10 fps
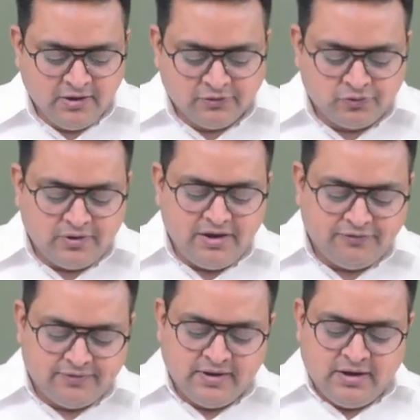So
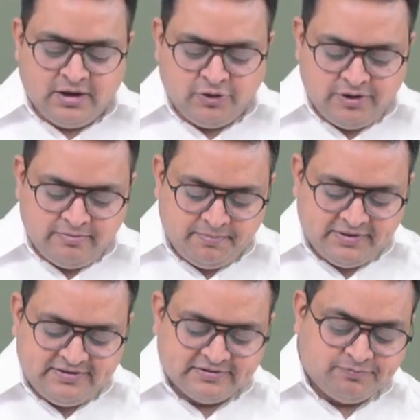if, do you remember
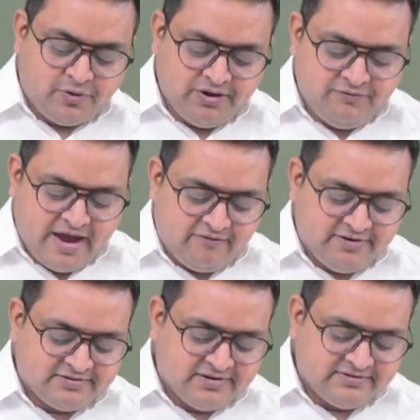this point we have
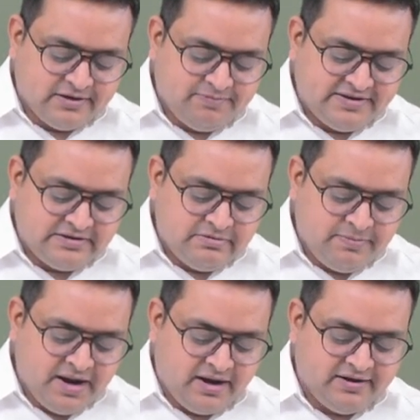discussed in
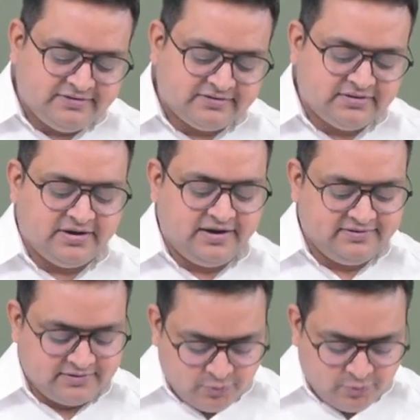PGBP under section 36.